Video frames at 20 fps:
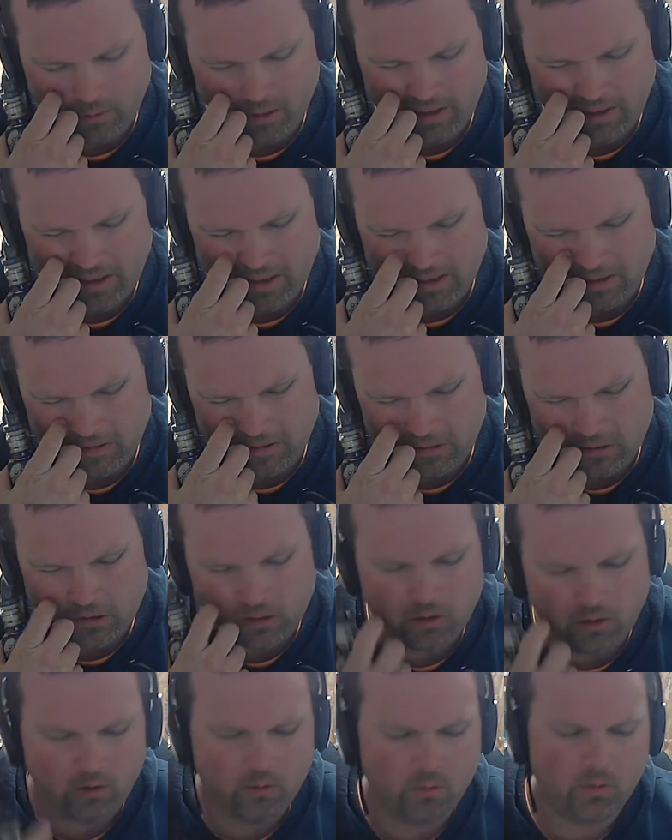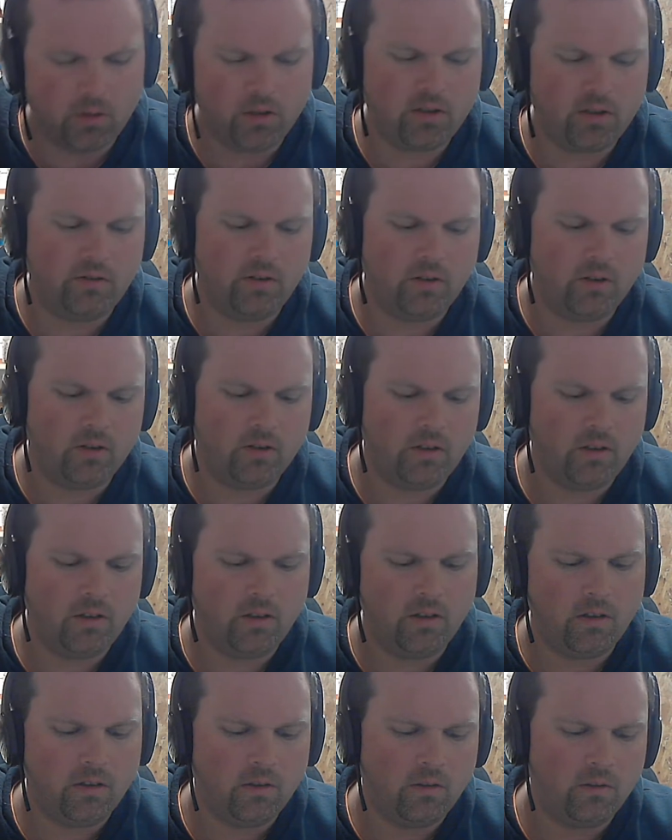not too much of a cookie
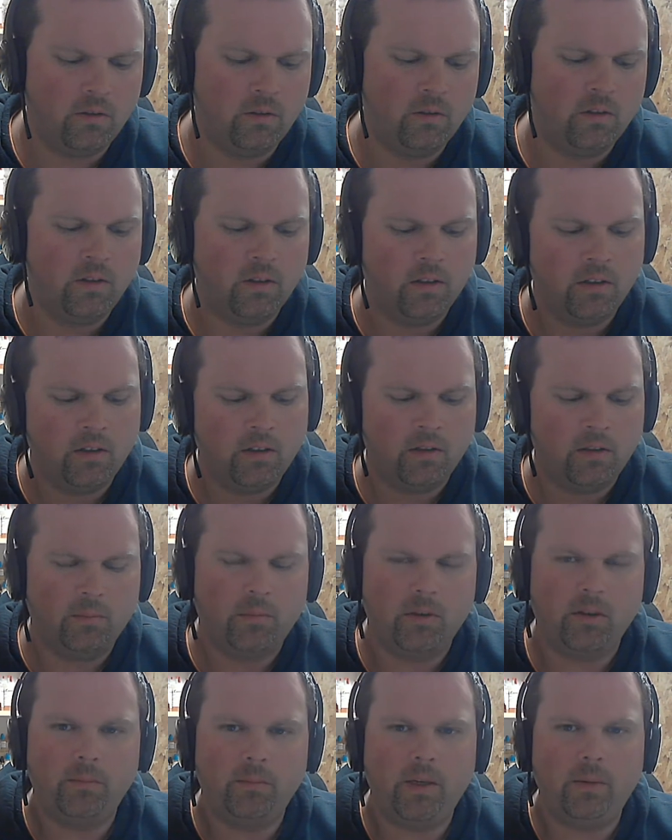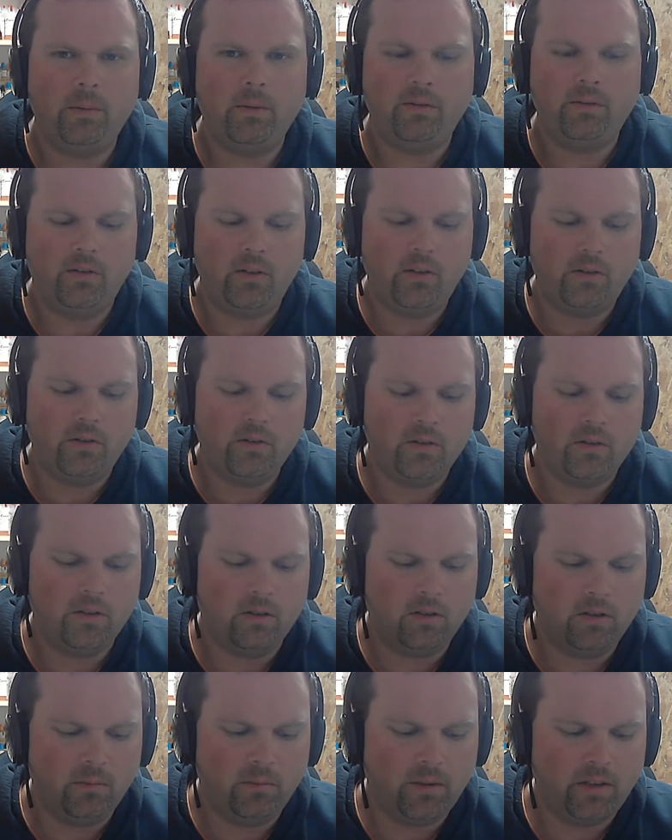note, but maybe if you use a
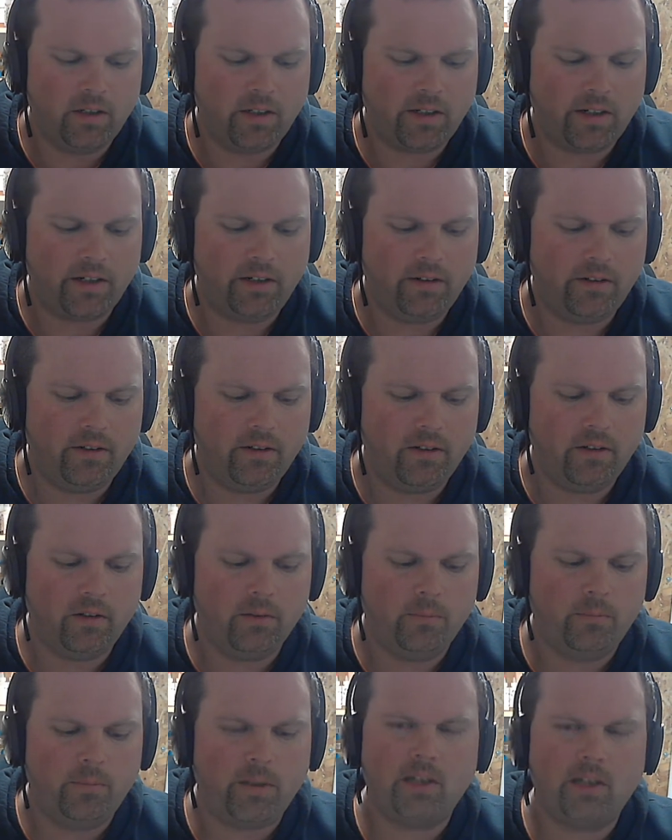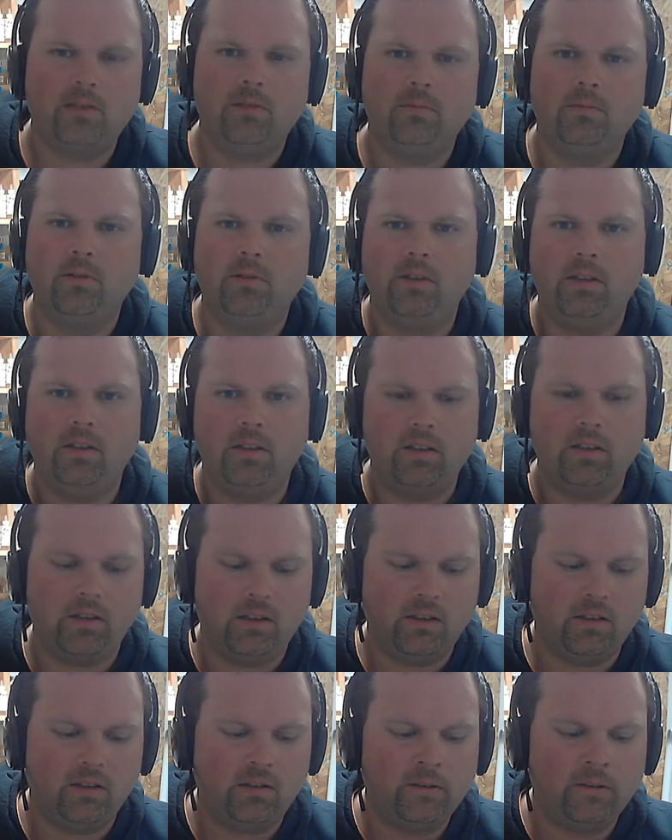little bit higher, you could possibly
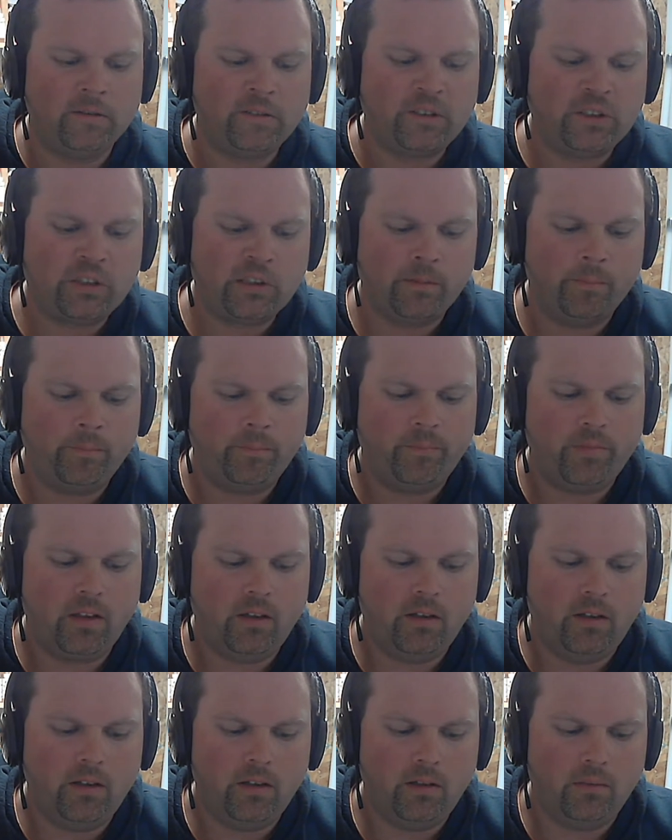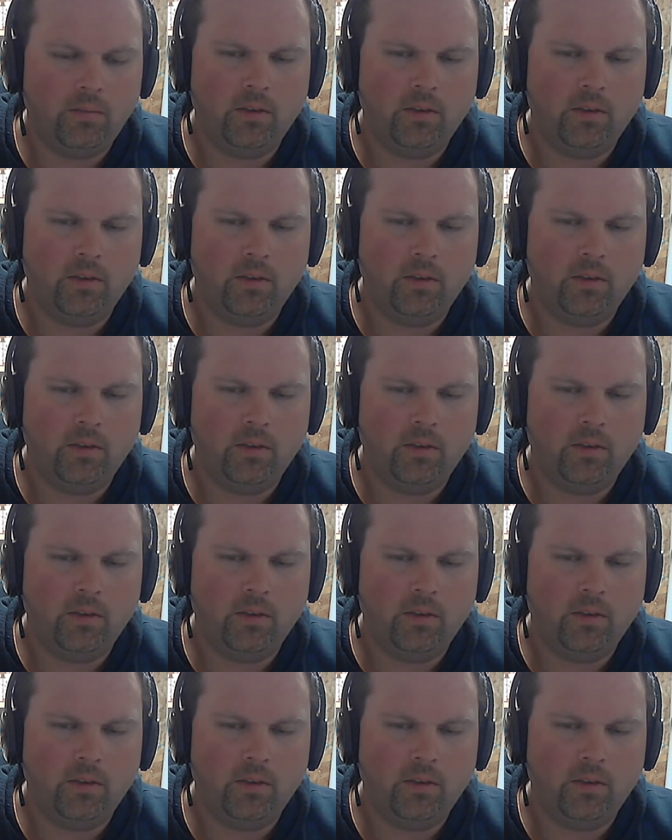get